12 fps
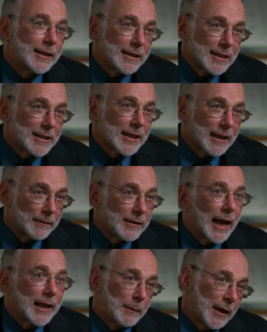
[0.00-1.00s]
in a stick of
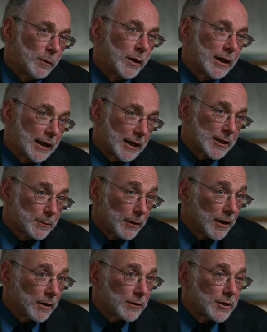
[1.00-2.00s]
dynamite when it
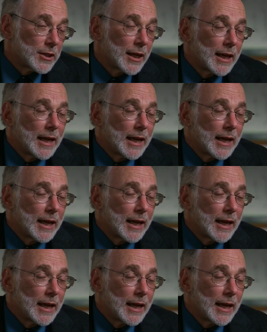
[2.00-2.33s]
explodes.